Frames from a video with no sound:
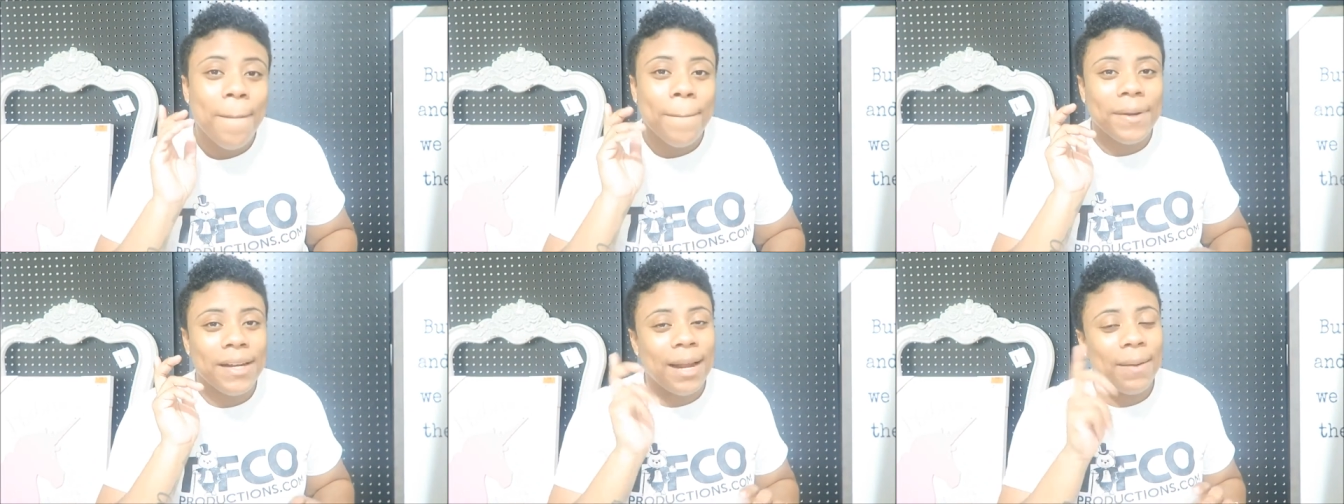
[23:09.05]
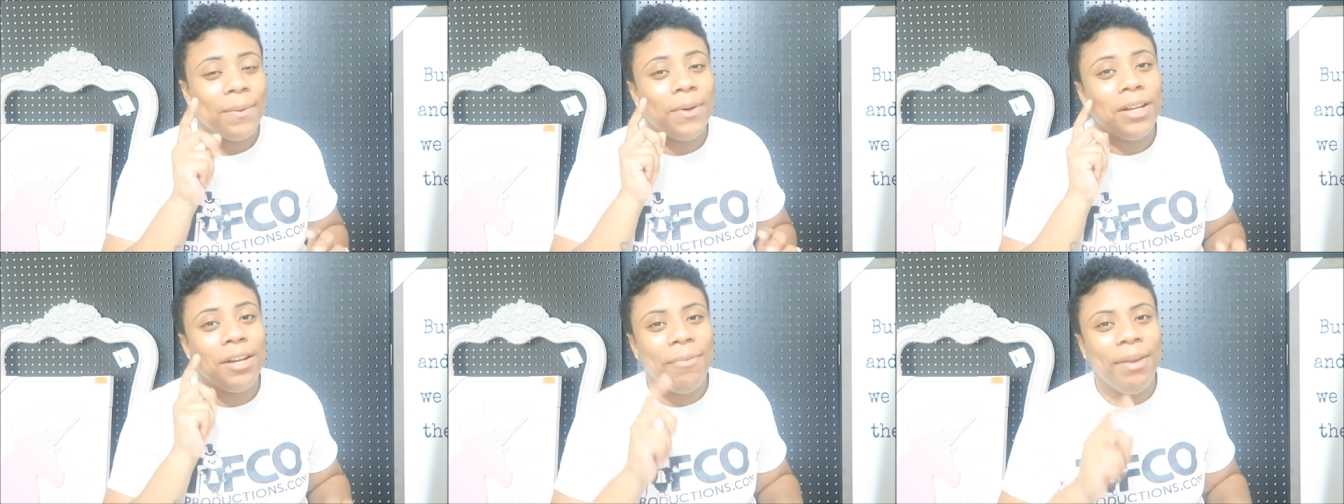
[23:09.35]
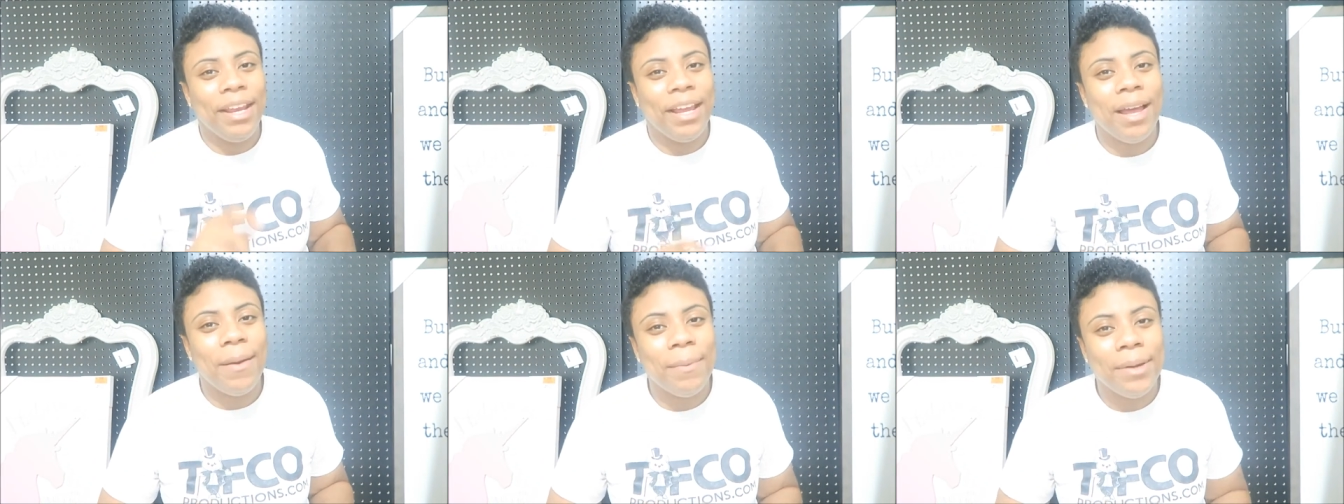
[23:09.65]
but I'm gonna
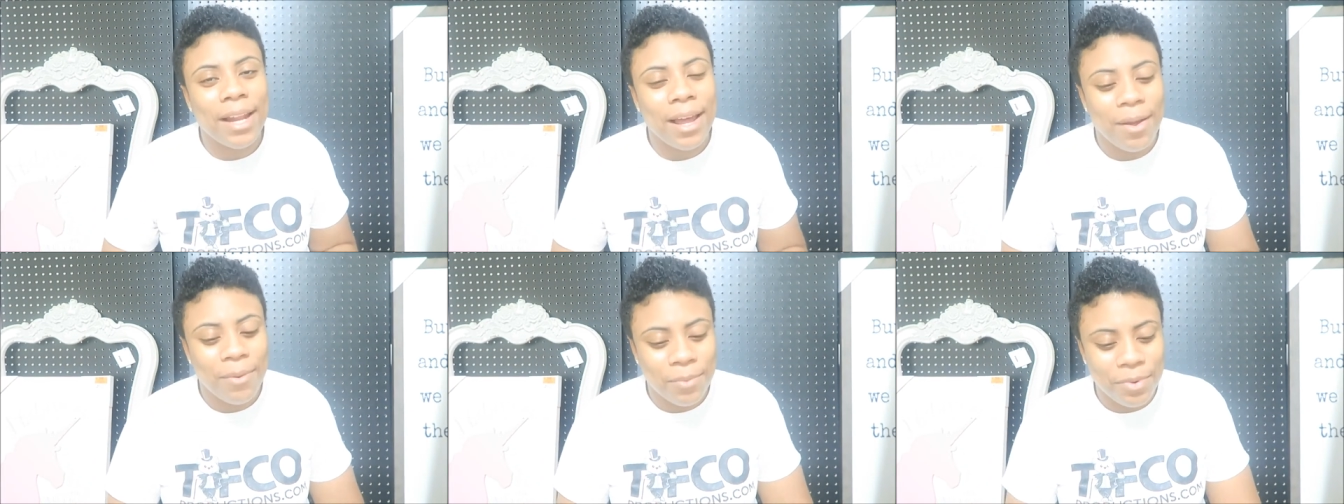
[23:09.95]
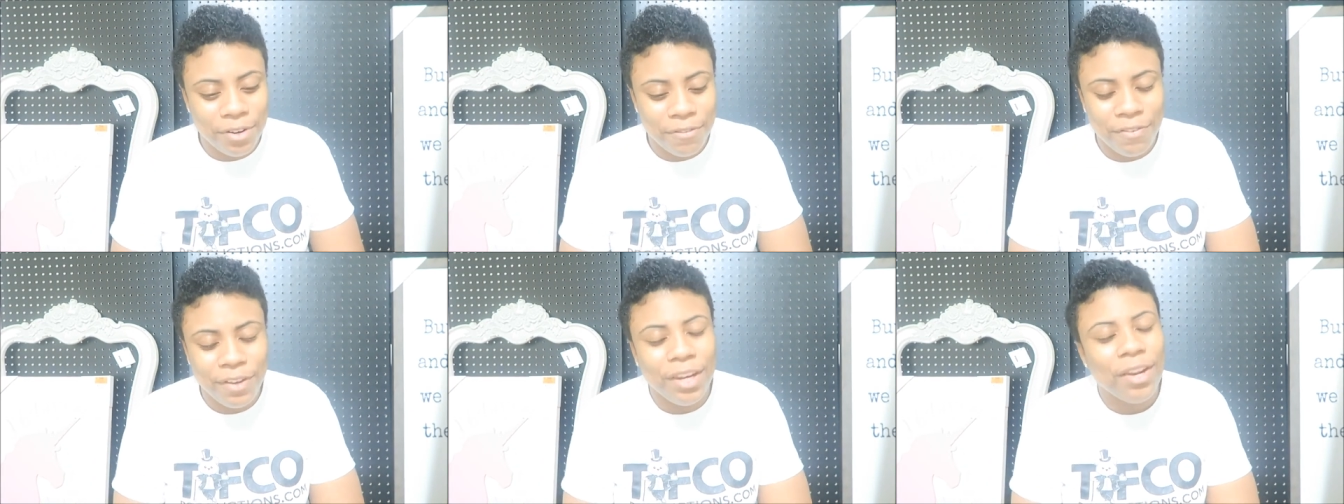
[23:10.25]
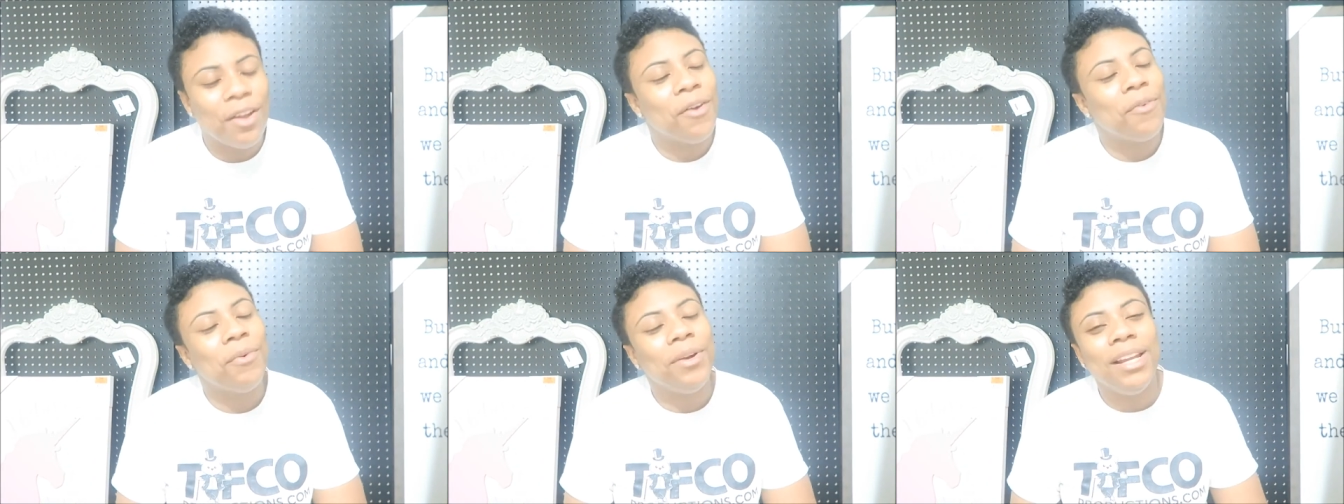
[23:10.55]
be coming out with a
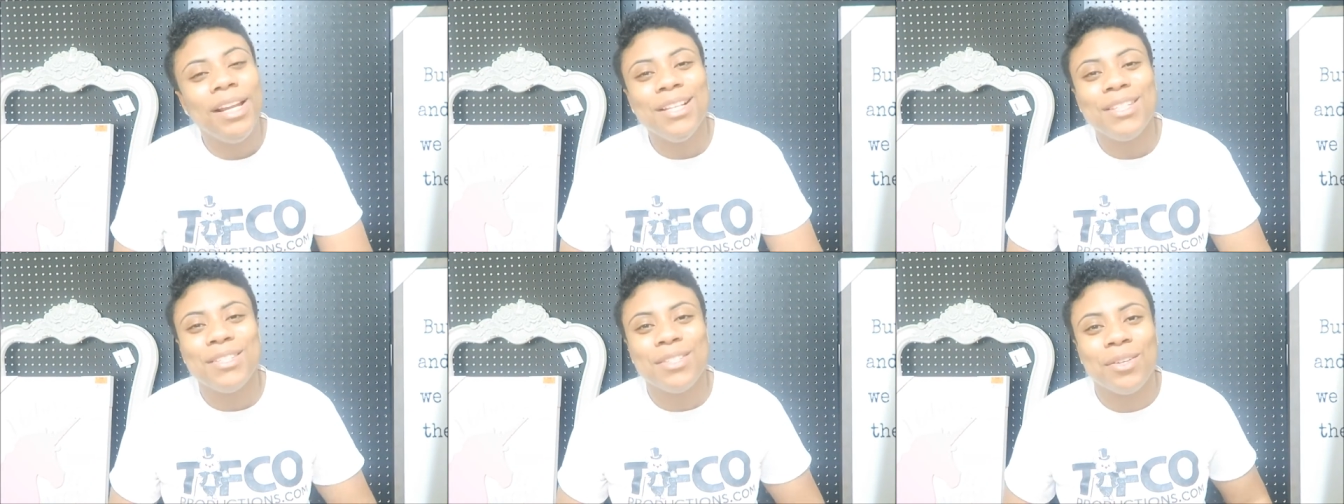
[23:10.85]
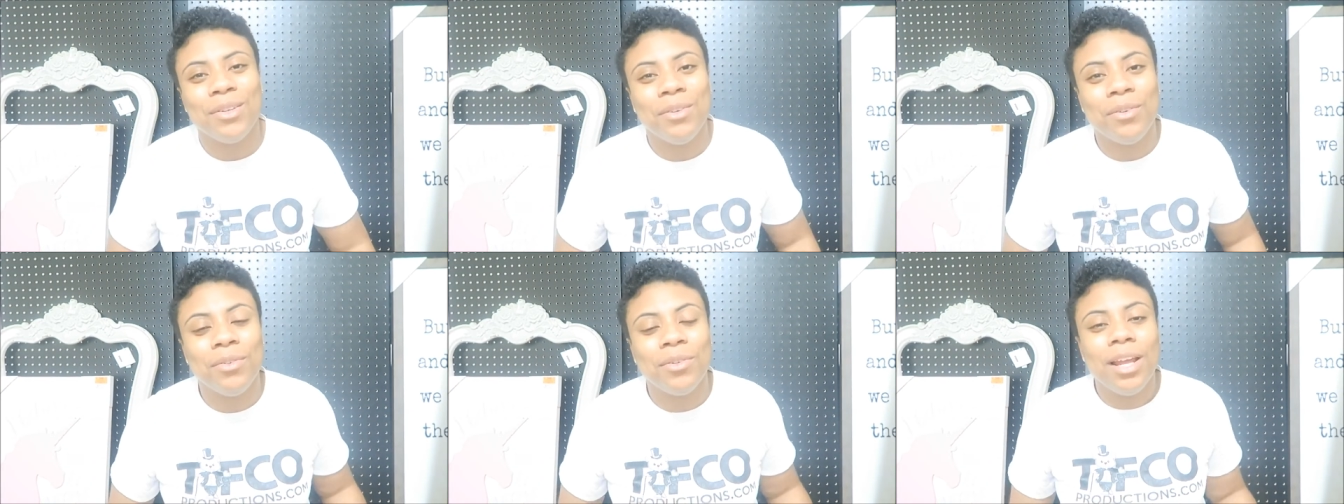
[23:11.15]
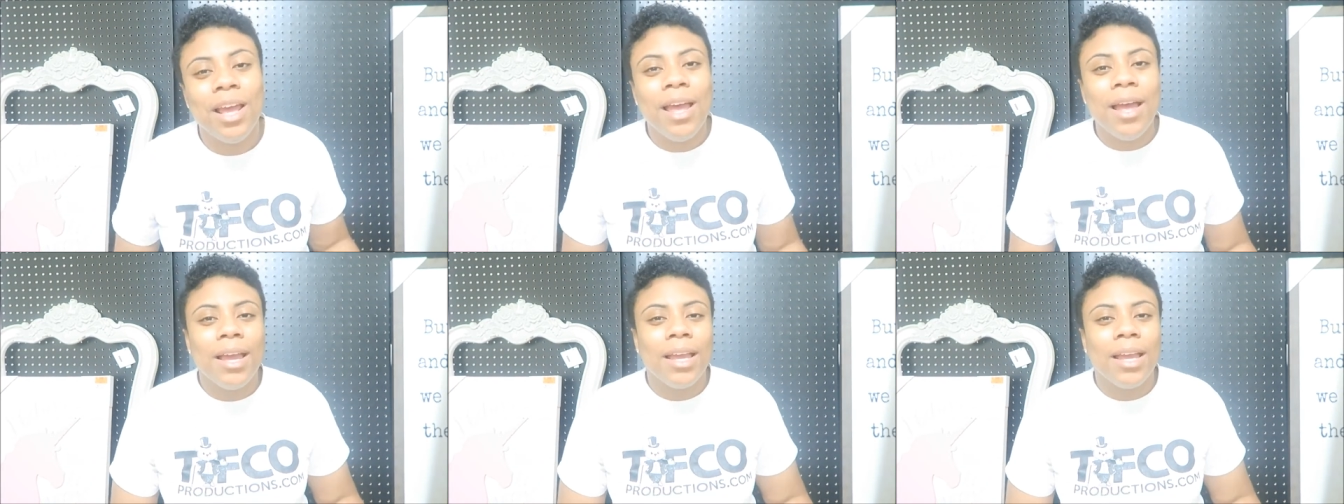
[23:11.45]
video really soon